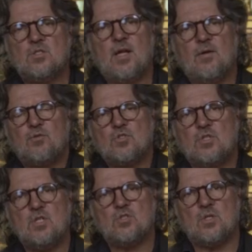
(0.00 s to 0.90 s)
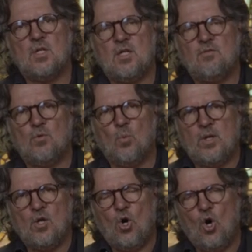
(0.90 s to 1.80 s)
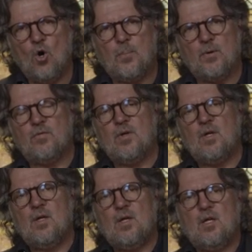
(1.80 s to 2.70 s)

season after season, and even when the hope of